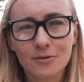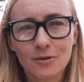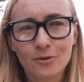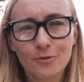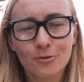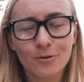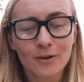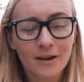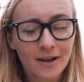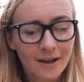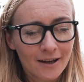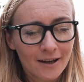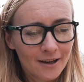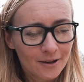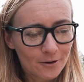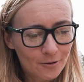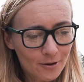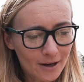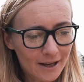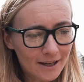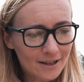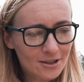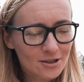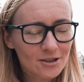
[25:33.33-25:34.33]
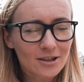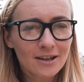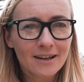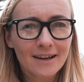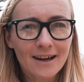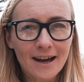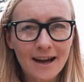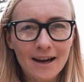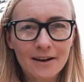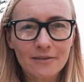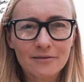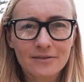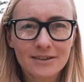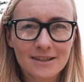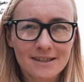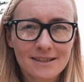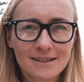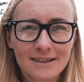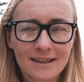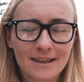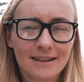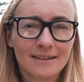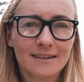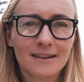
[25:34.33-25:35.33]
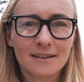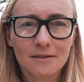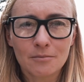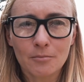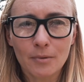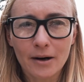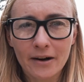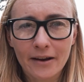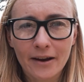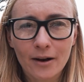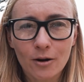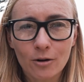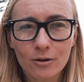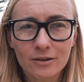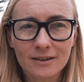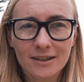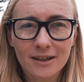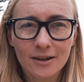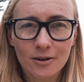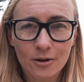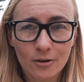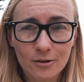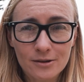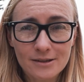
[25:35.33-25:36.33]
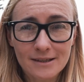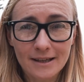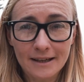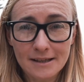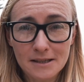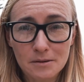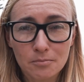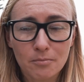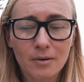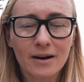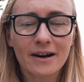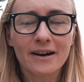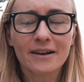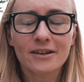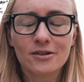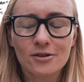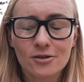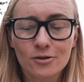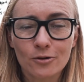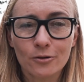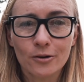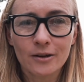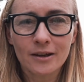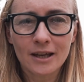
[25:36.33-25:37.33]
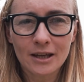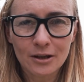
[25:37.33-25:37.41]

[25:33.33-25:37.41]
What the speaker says: You actually have this thing that Marie Kondo calls like spark joy.